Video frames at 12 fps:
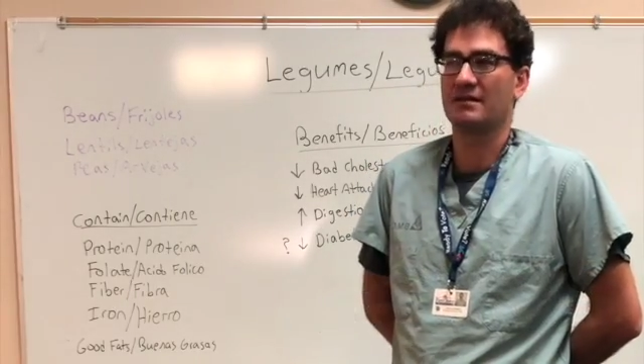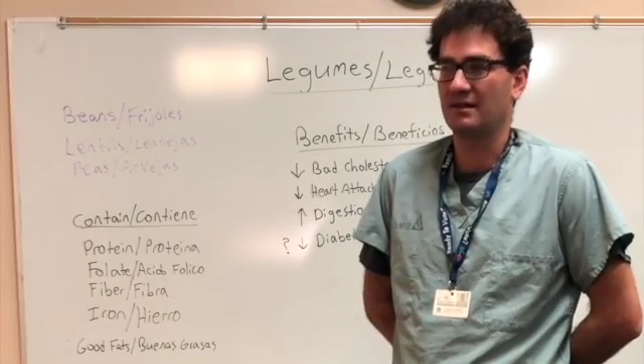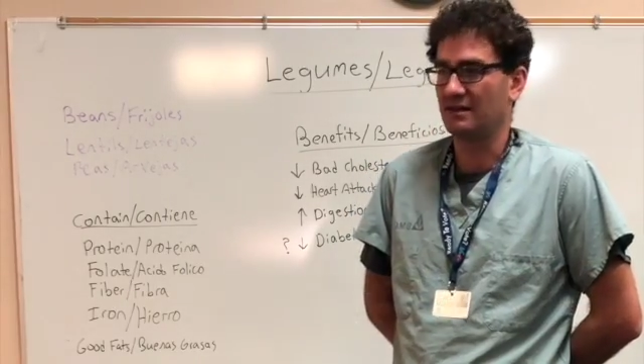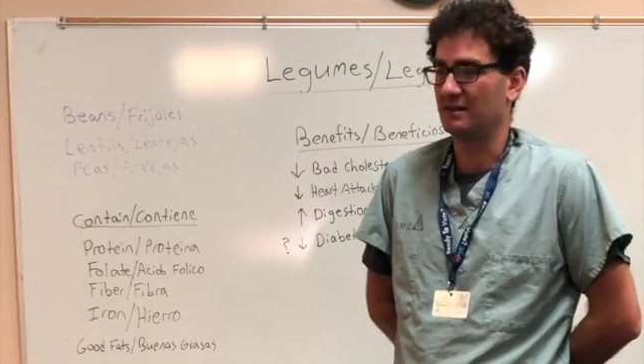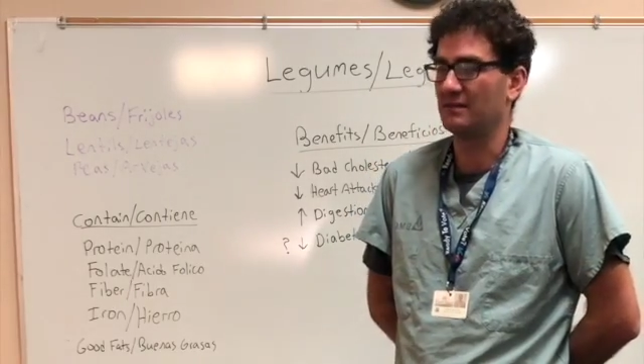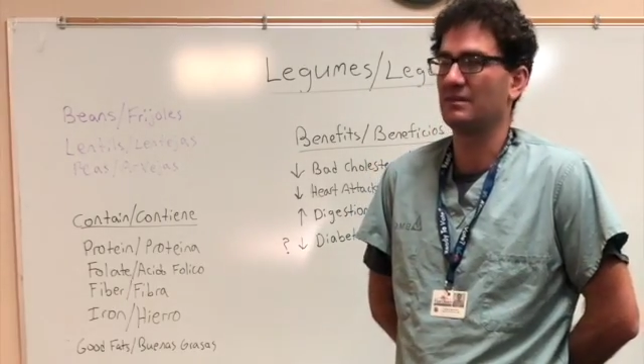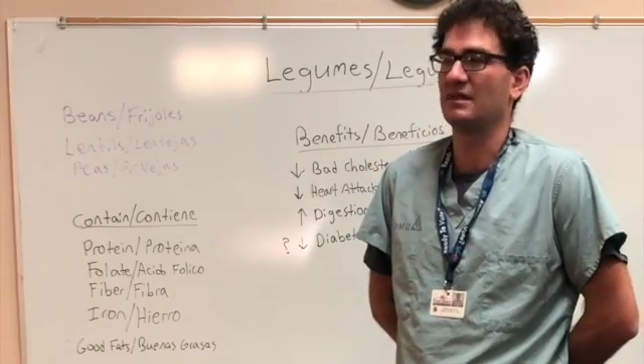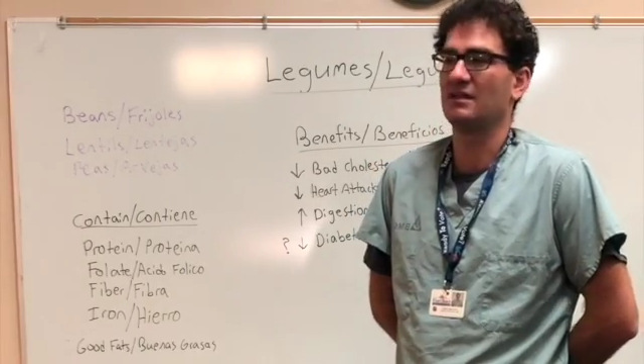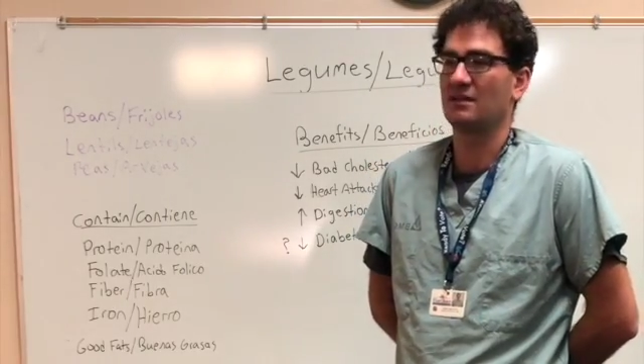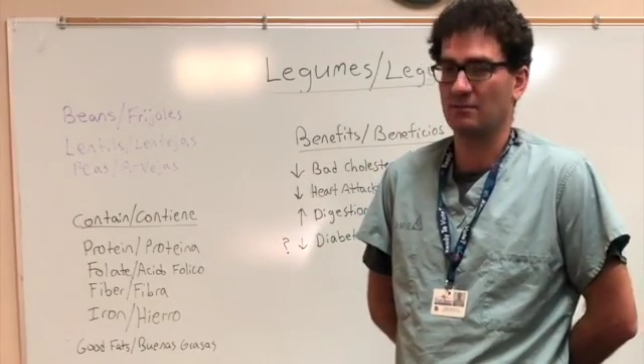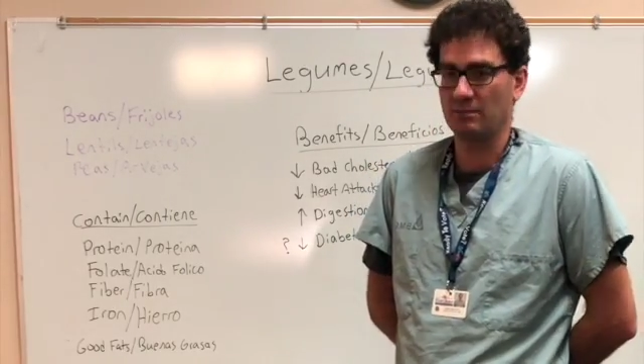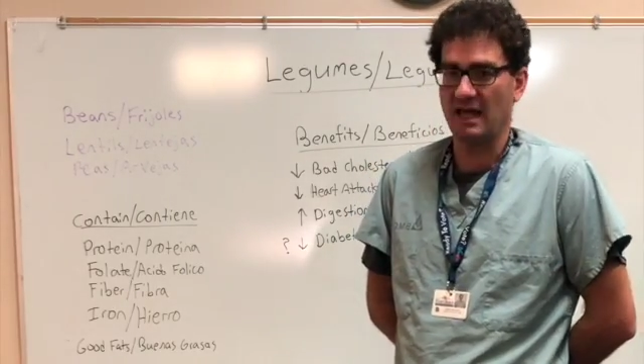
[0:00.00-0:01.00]
kidney
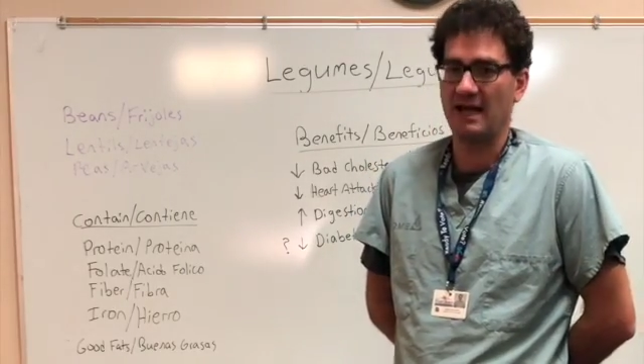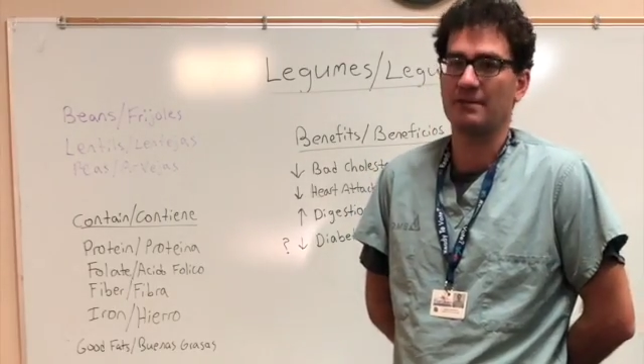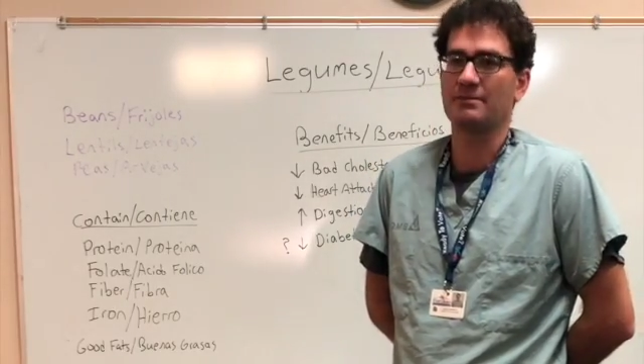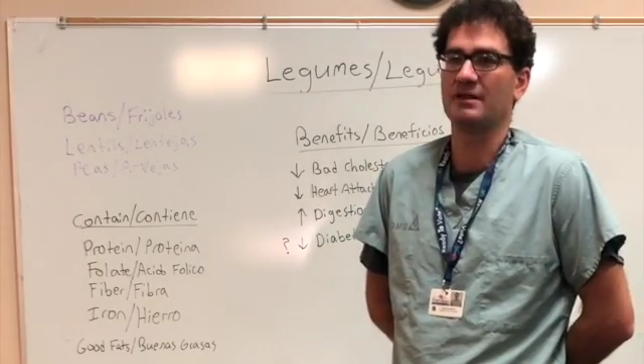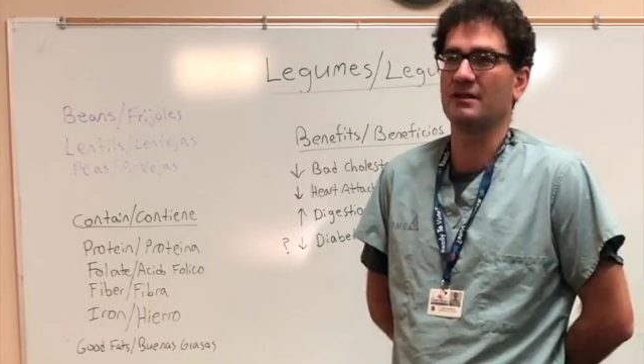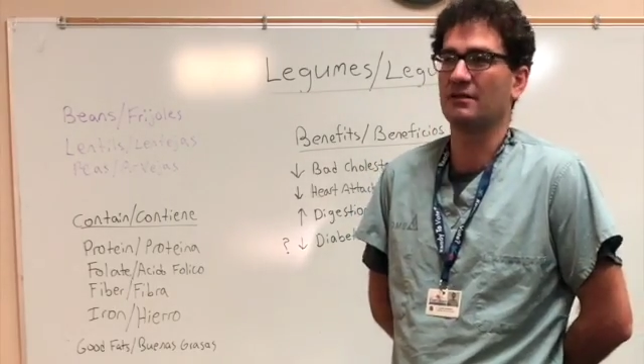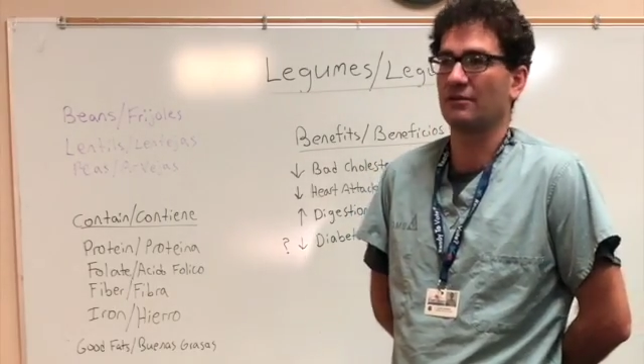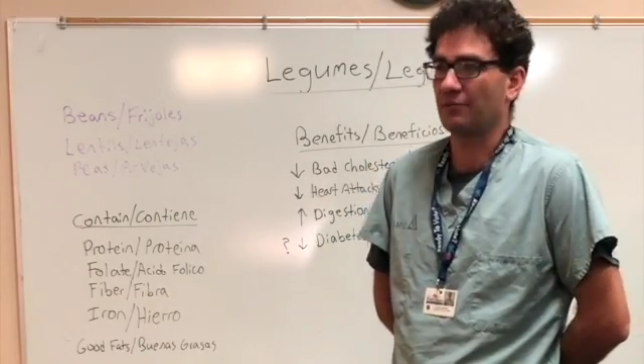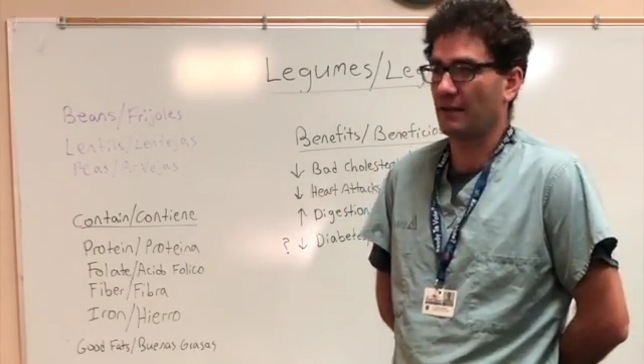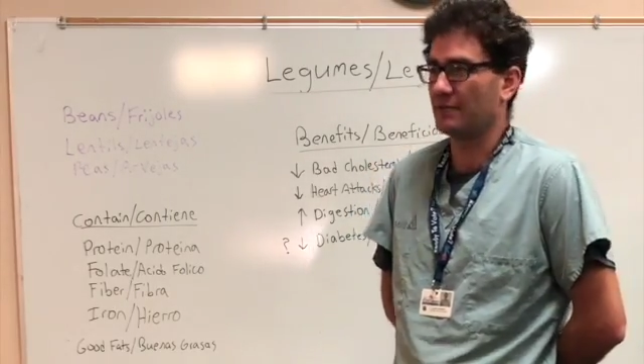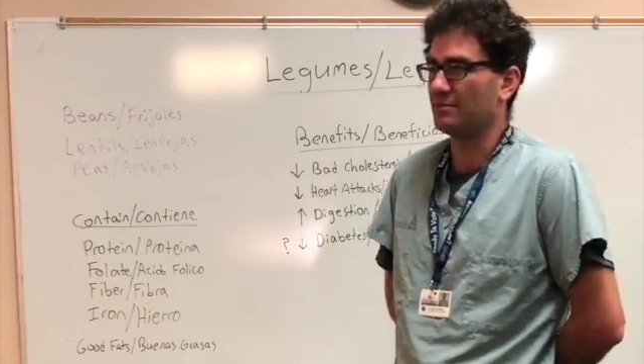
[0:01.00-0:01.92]
beans, black beans, red